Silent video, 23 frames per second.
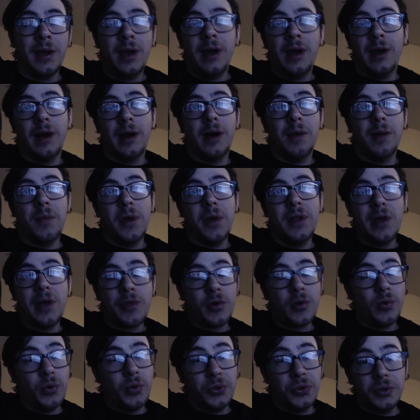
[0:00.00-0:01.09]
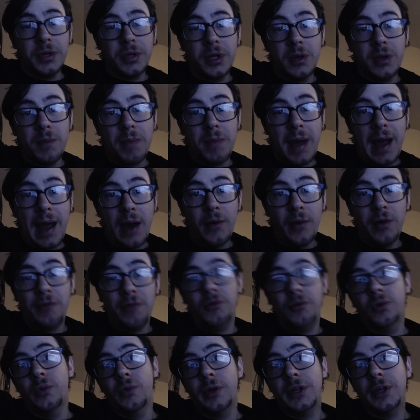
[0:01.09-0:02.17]
Another really
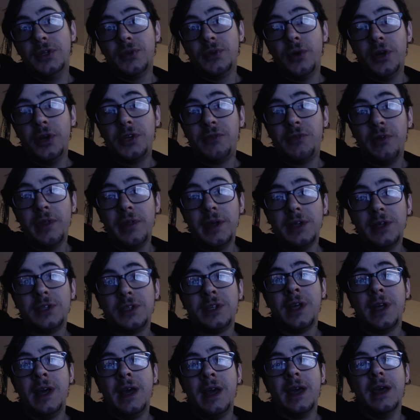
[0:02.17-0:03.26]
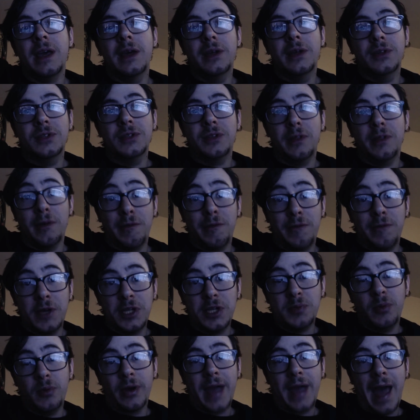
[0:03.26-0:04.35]
powerful resource for this is the
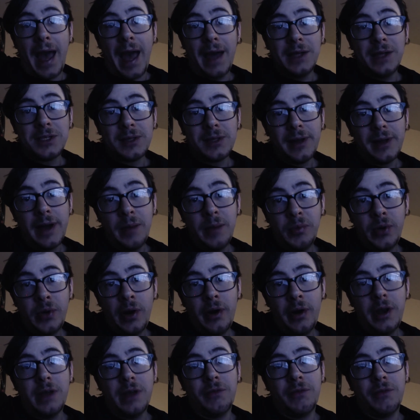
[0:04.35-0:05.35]
Facebook ads library.